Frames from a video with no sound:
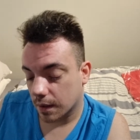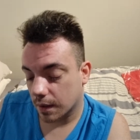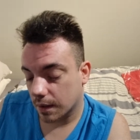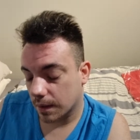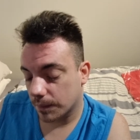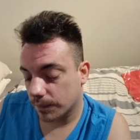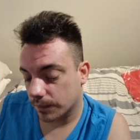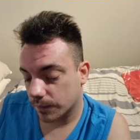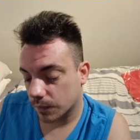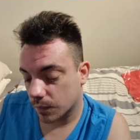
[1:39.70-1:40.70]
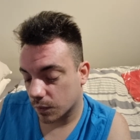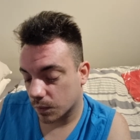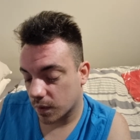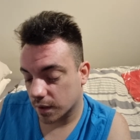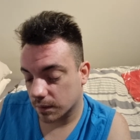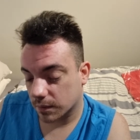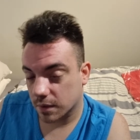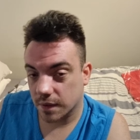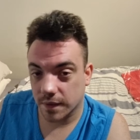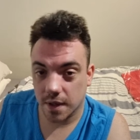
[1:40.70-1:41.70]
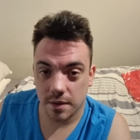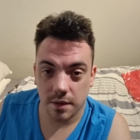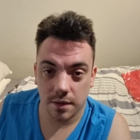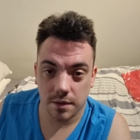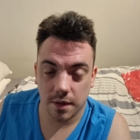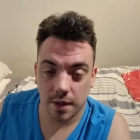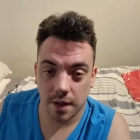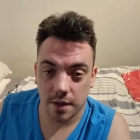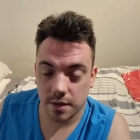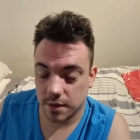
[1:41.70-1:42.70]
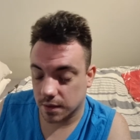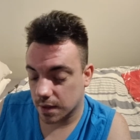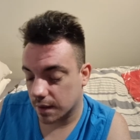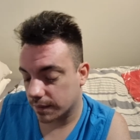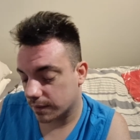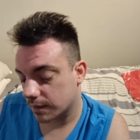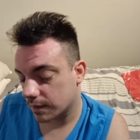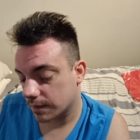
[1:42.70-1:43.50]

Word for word: Um, one because if he gets injured again, he's stuffed.